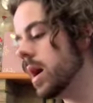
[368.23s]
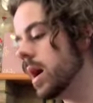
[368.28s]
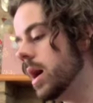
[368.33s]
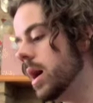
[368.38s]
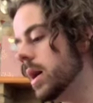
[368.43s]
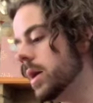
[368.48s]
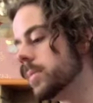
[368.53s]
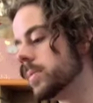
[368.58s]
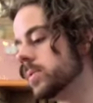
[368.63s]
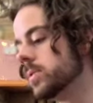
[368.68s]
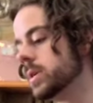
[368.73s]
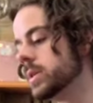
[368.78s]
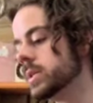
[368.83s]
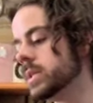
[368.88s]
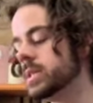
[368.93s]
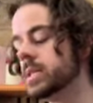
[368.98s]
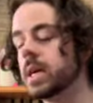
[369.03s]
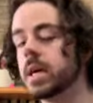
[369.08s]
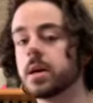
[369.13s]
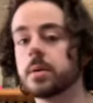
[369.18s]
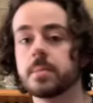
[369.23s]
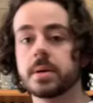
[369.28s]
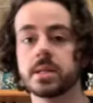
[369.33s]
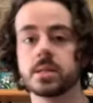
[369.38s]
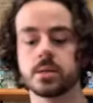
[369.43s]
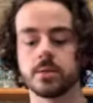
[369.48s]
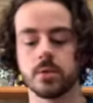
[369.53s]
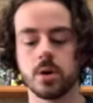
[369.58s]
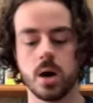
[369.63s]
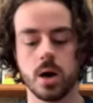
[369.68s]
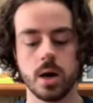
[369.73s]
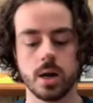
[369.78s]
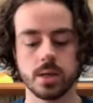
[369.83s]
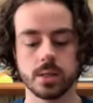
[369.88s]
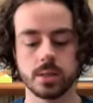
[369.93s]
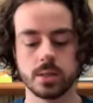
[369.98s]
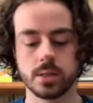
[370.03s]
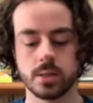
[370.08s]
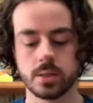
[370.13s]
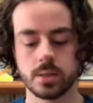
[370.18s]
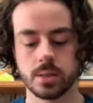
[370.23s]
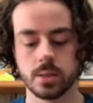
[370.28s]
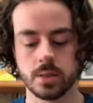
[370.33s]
I'm going to take a piece of gauze,